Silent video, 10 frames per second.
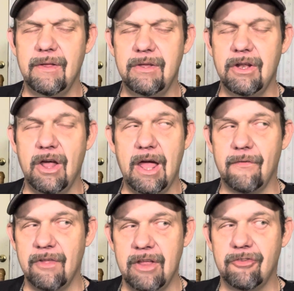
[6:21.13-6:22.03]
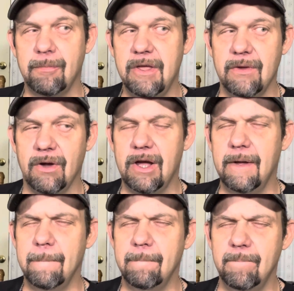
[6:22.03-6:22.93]
how things should be,
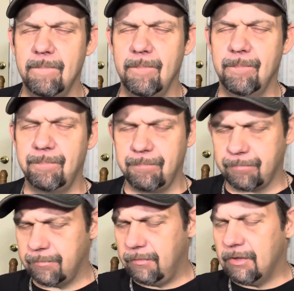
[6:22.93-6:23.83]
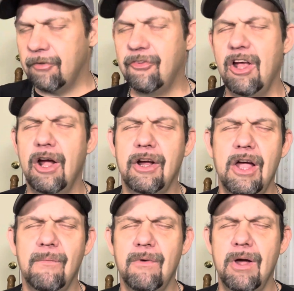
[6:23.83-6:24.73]
right? It's where I
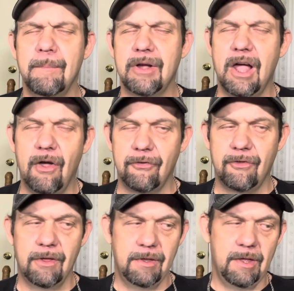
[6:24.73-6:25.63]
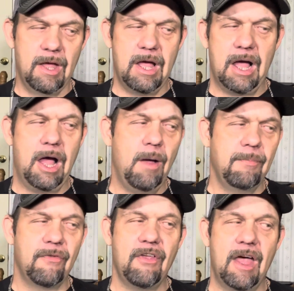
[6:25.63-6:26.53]
come from because
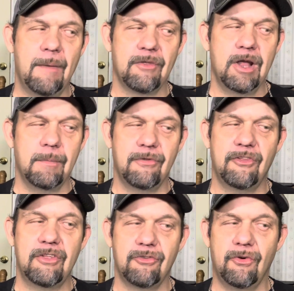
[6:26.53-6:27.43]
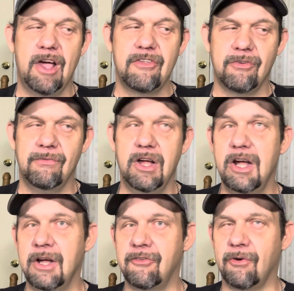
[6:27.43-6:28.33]
oftentimes in every situation
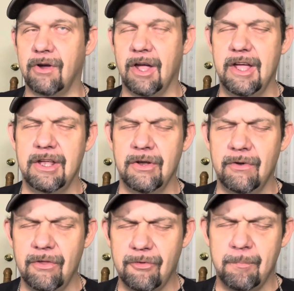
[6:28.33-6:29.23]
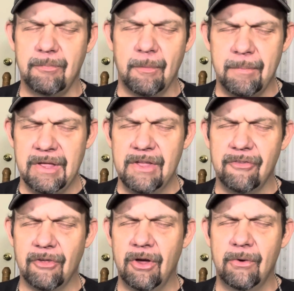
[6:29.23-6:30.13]
varies, okay? This
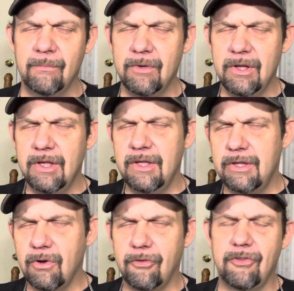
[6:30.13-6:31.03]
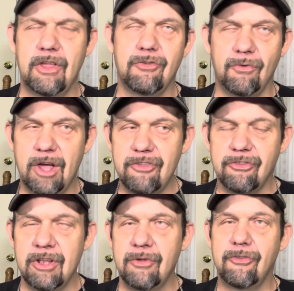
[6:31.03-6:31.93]
depends on your
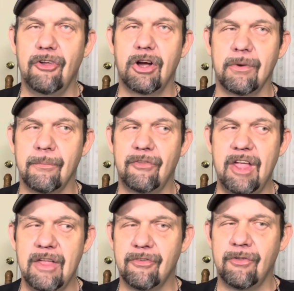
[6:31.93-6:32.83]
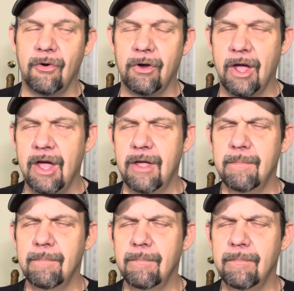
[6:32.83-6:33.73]
situation and your circumstances, okay?
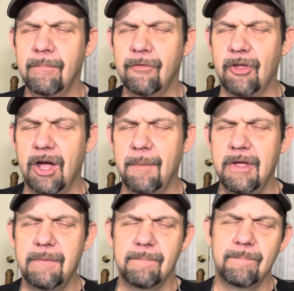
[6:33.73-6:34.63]
So I mean,